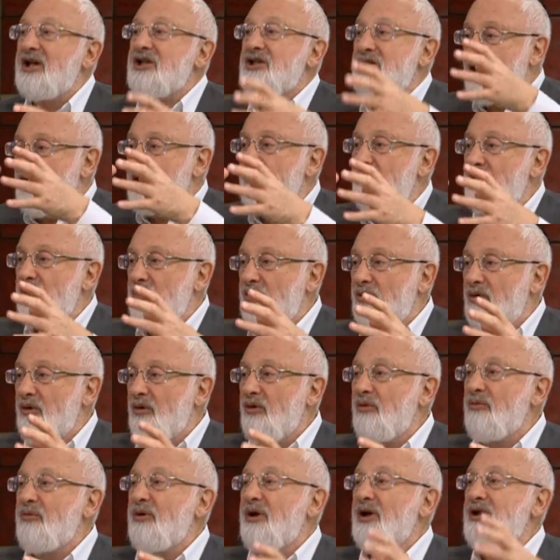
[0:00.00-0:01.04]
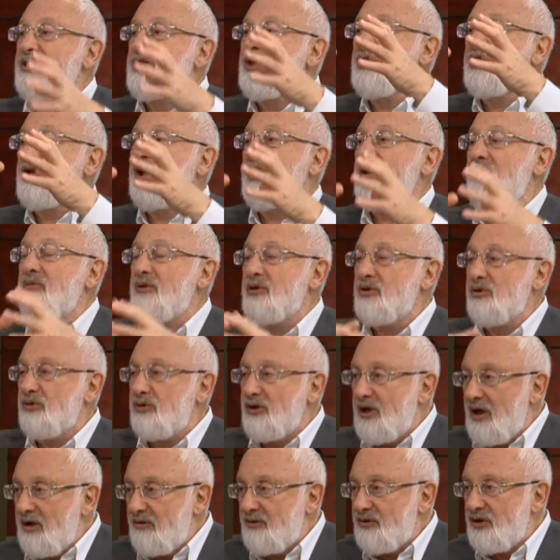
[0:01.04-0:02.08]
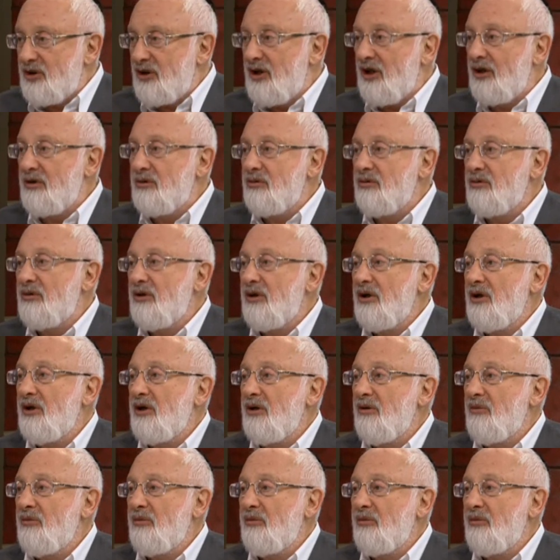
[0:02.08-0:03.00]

but what's demanded for us is to complete it